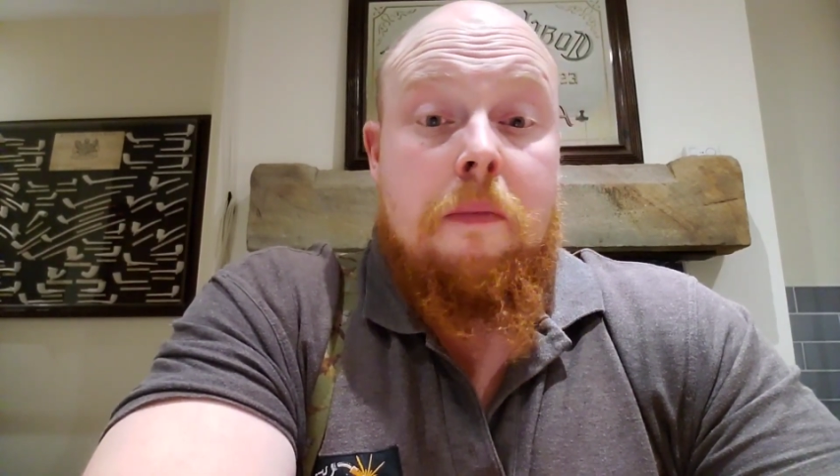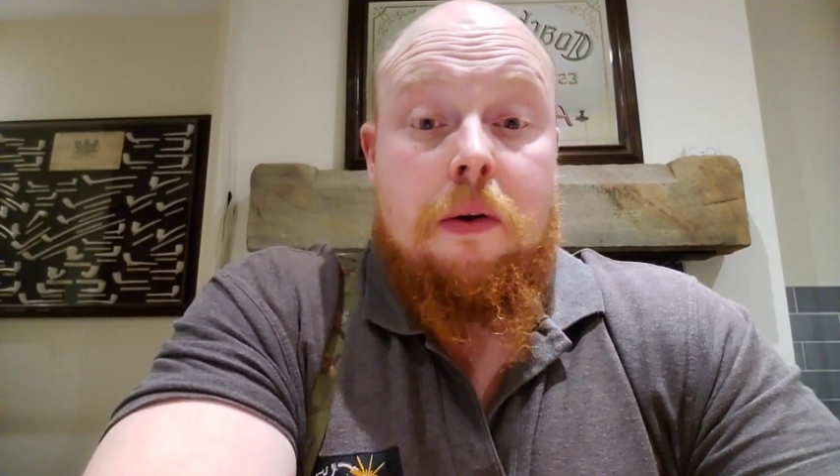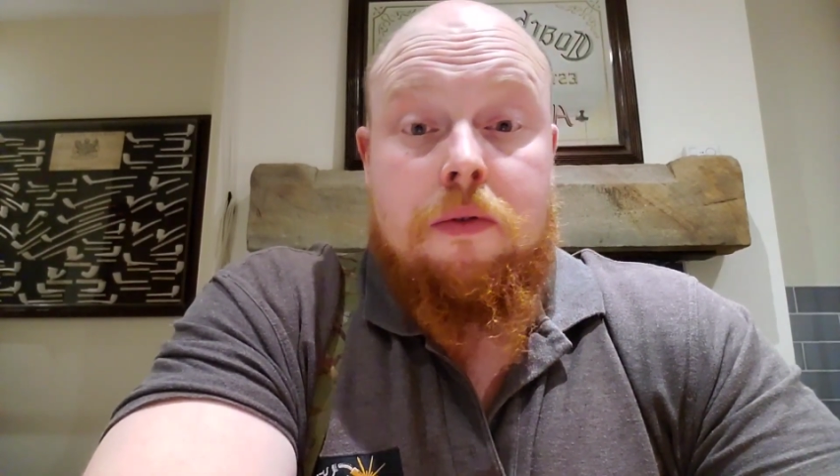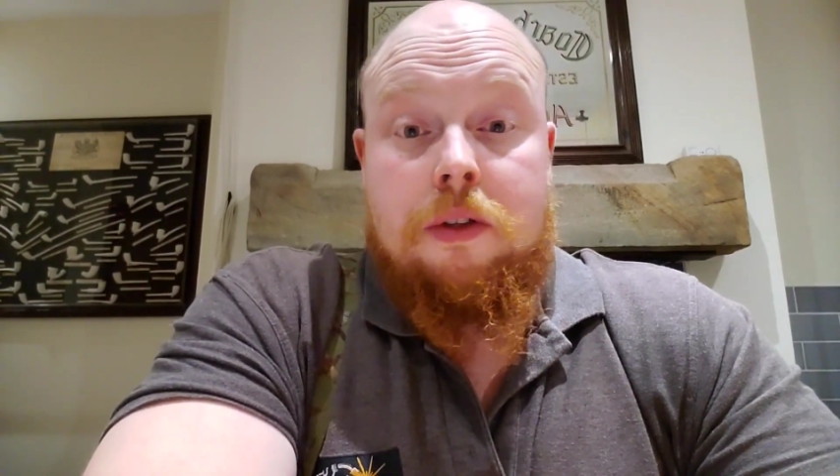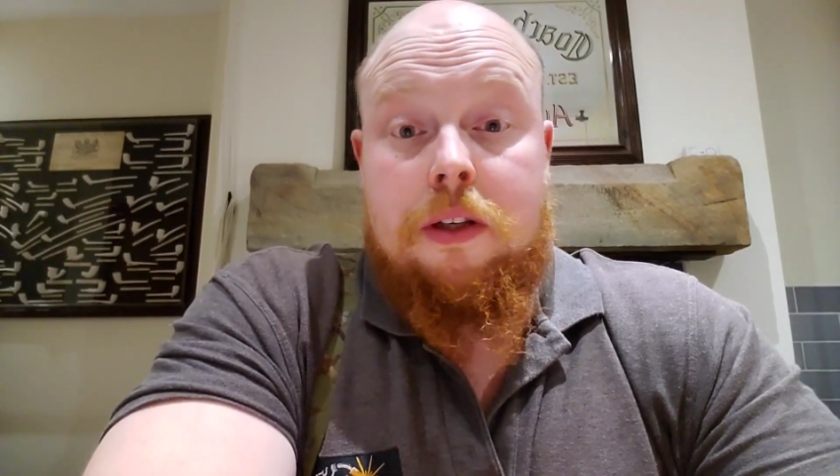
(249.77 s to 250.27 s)

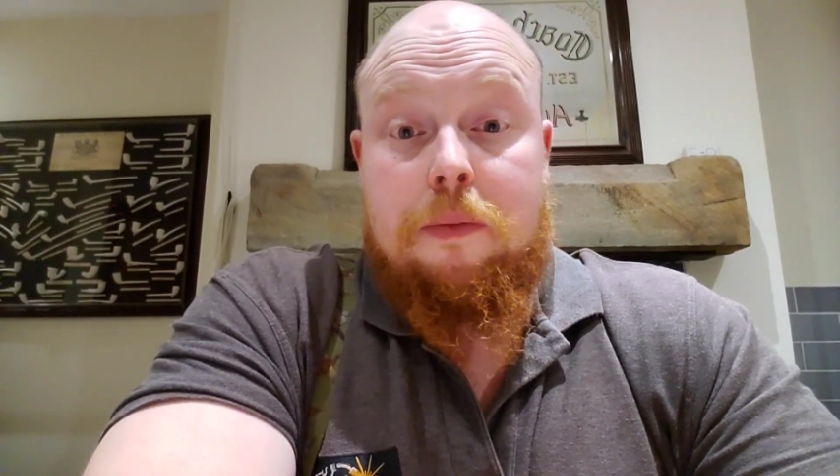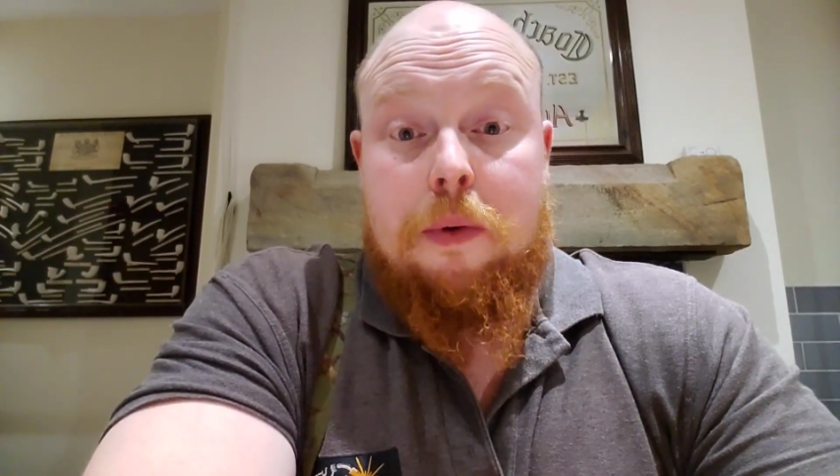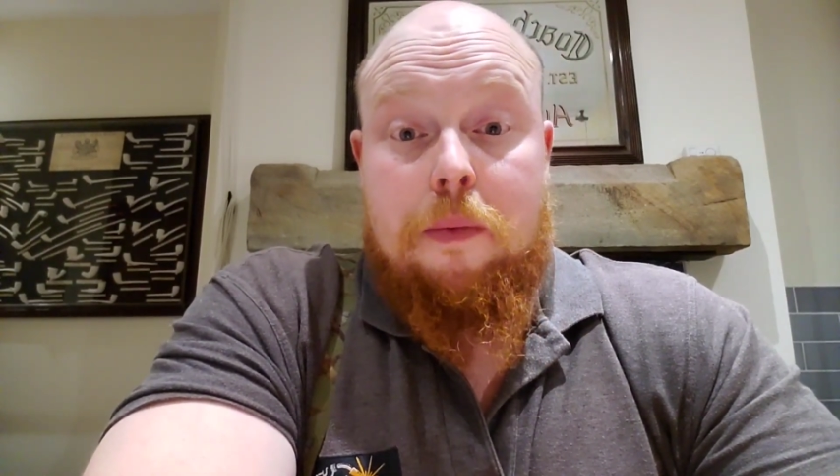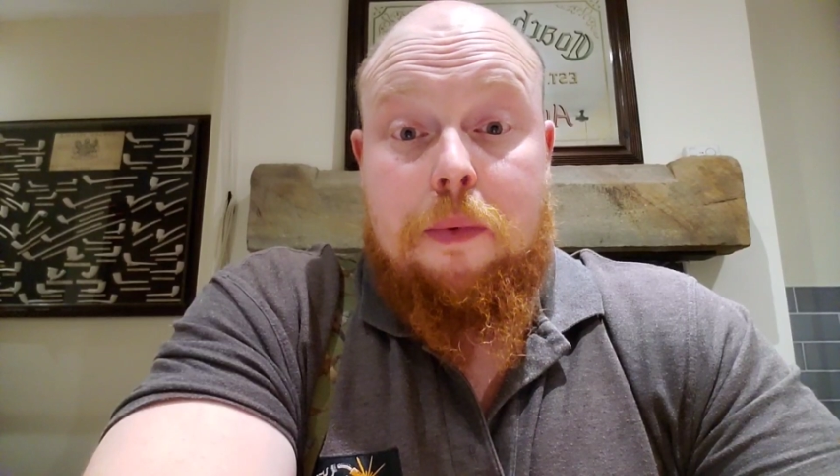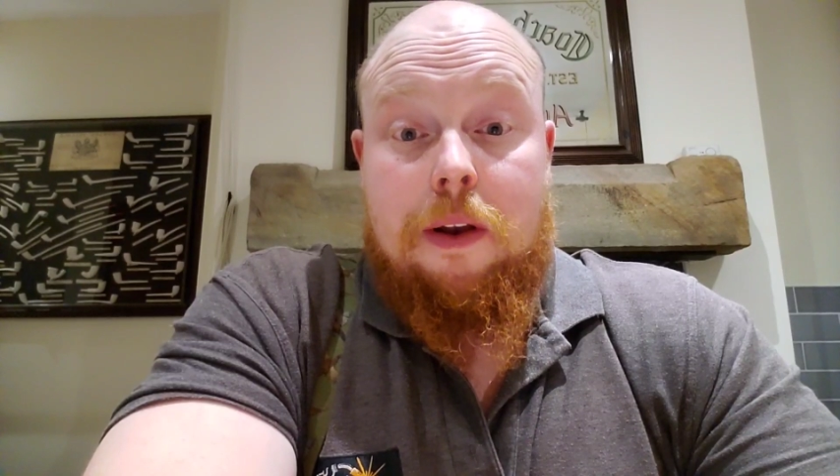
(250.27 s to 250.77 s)
most of the
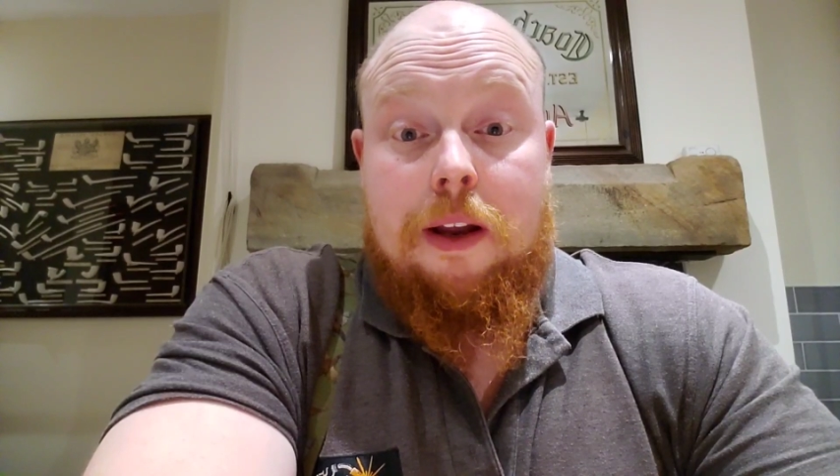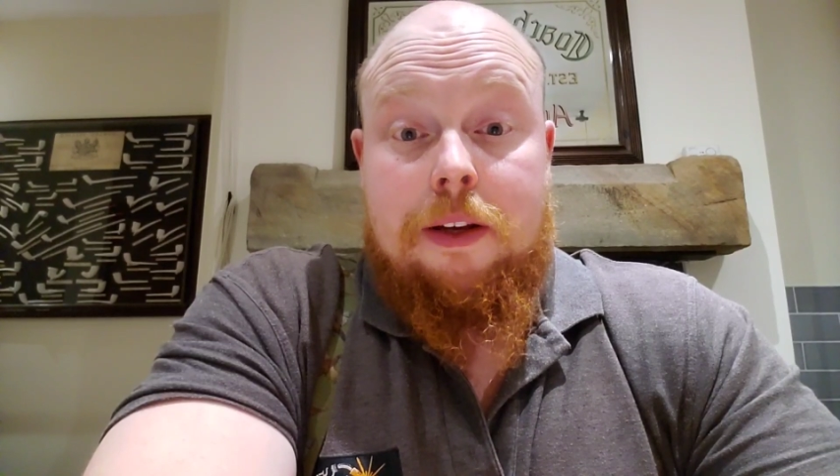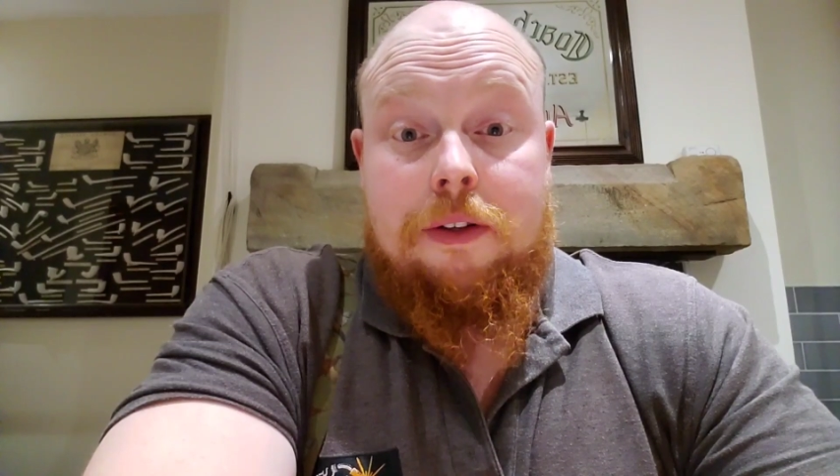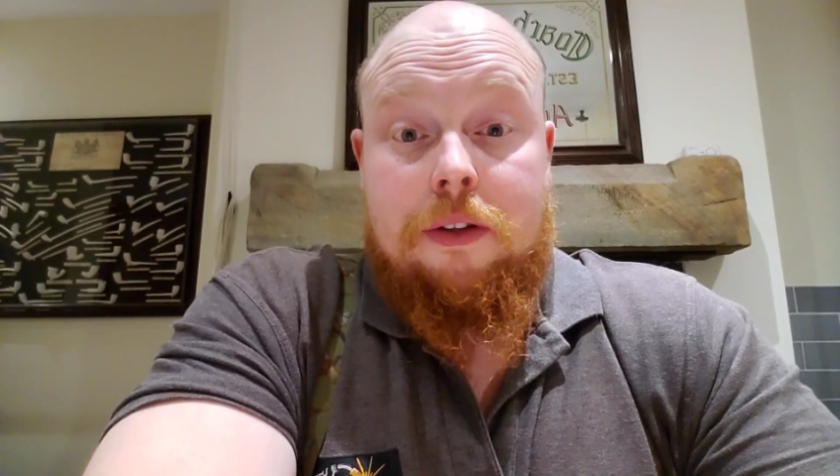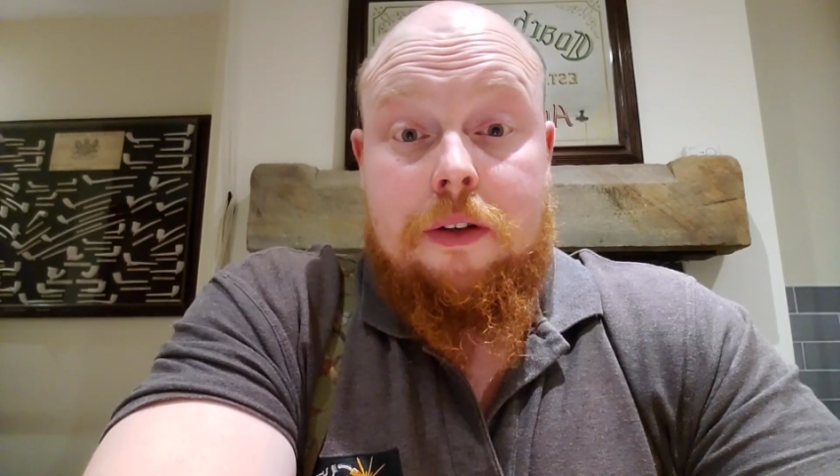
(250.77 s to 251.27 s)

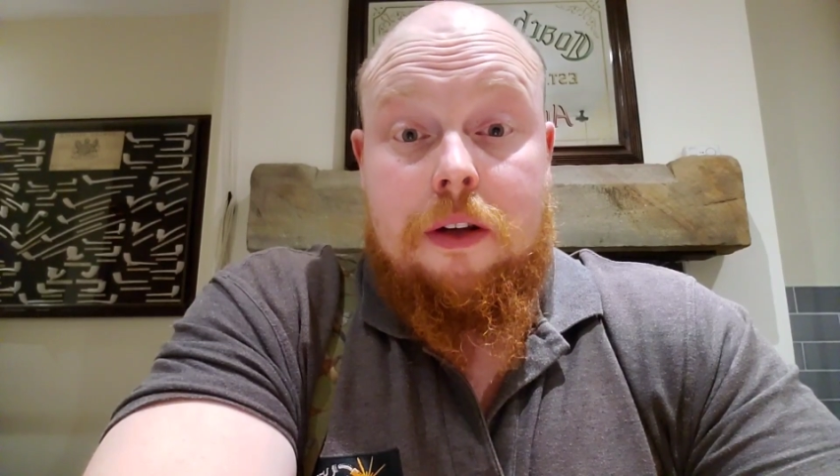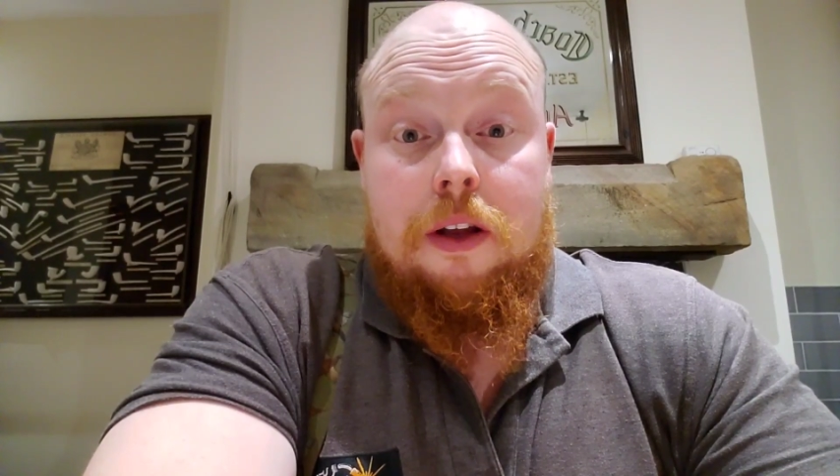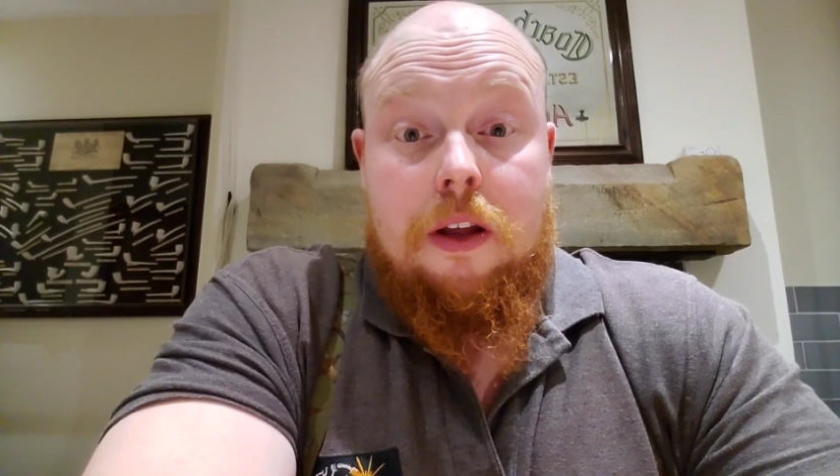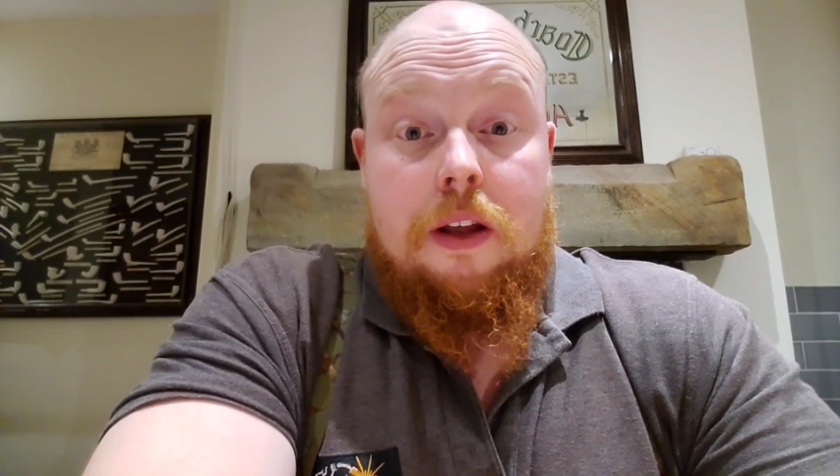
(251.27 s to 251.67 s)
population,